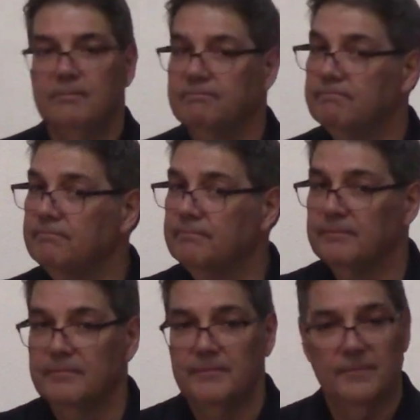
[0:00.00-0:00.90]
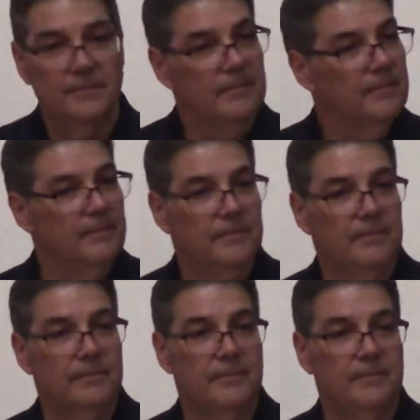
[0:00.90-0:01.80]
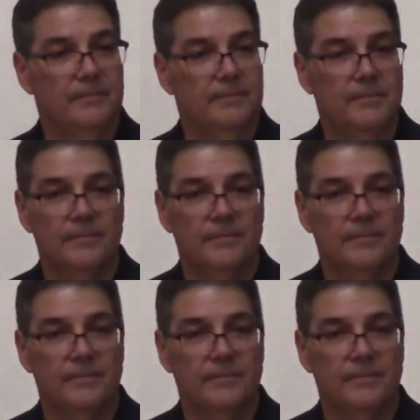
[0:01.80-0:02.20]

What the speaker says: (no one is talking)